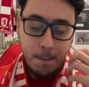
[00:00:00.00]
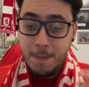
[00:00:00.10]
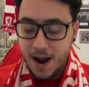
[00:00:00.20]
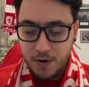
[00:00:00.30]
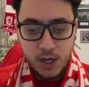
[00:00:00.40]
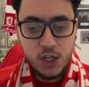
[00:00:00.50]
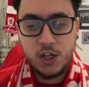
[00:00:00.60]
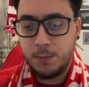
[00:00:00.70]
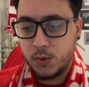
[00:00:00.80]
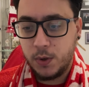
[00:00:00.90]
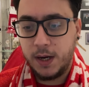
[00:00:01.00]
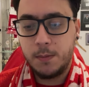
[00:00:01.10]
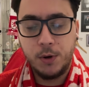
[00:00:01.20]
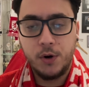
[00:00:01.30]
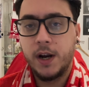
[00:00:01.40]
marriage between
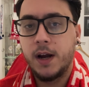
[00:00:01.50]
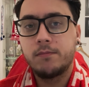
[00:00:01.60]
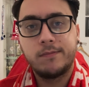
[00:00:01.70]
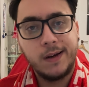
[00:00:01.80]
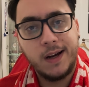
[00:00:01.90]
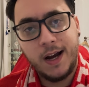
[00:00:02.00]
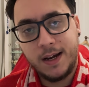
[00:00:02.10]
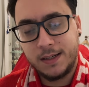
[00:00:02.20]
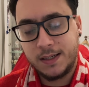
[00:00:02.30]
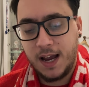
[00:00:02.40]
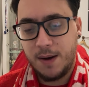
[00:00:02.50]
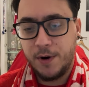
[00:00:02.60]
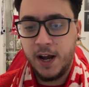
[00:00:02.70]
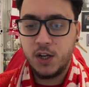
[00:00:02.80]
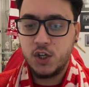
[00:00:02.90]
Boro' and
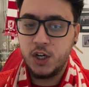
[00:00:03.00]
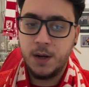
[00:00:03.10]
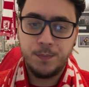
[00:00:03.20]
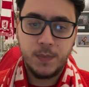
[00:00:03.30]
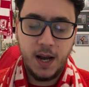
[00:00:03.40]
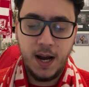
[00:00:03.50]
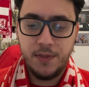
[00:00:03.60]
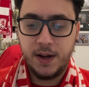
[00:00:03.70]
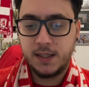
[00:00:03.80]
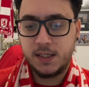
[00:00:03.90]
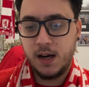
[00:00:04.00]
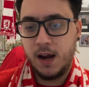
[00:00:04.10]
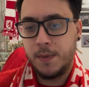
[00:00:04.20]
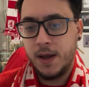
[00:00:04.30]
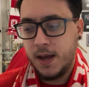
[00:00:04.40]
Cameron Archer at that
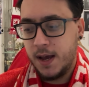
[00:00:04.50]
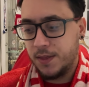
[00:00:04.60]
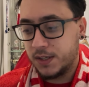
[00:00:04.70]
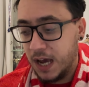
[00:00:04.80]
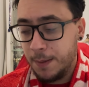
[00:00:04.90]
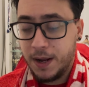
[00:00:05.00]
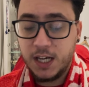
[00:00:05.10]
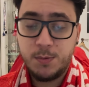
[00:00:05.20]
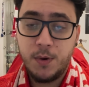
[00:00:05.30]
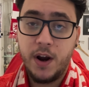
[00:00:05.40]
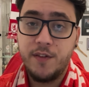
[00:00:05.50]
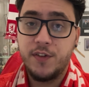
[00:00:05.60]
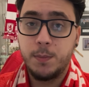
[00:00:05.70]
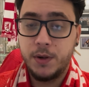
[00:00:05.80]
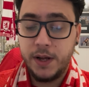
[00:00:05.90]
time. The timing has to be right for
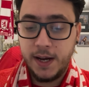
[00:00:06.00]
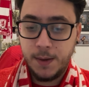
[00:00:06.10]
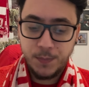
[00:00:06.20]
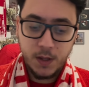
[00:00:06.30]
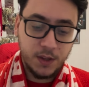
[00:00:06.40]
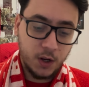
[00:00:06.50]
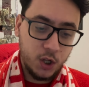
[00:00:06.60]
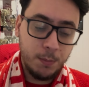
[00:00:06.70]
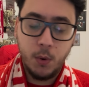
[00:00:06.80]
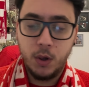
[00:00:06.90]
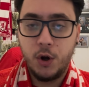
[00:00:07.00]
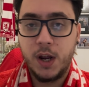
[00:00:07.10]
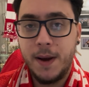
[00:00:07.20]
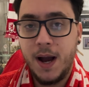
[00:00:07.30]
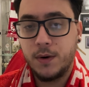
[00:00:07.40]
the player, the club who are
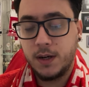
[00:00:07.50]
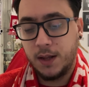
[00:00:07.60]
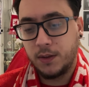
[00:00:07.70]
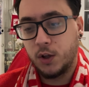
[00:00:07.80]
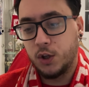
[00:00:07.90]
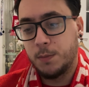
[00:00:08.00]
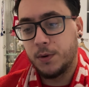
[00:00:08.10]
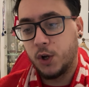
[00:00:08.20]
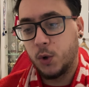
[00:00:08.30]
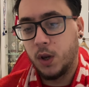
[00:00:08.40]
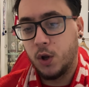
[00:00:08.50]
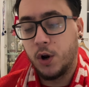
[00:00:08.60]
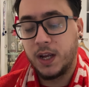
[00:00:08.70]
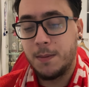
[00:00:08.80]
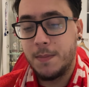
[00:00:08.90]
loaning him out, and the club who are
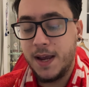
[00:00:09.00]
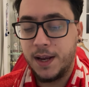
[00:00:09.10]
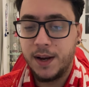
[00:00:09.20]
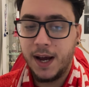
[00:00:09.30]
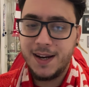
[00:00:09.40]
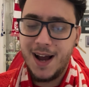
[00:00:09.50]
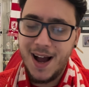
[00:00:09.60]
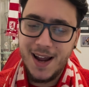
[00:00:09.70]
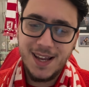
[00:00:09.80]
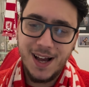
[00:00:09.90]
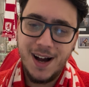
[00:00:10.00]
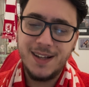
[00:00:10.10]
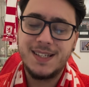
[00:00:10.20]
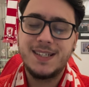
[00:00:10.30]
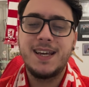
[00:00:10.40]
loaning him in. And I
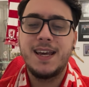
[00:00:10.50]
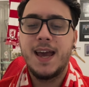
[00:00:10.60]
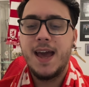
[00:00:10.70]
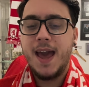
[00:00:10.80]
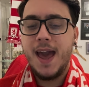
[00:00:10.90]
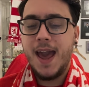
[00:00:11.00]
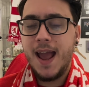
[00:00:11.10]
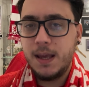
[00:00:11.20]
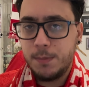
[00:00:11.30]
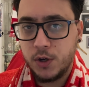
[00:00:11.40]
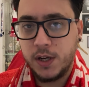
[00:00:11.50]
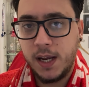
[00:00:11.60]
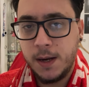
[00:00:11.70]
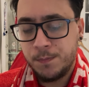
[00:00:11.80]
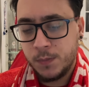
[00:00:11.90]
can't see anybody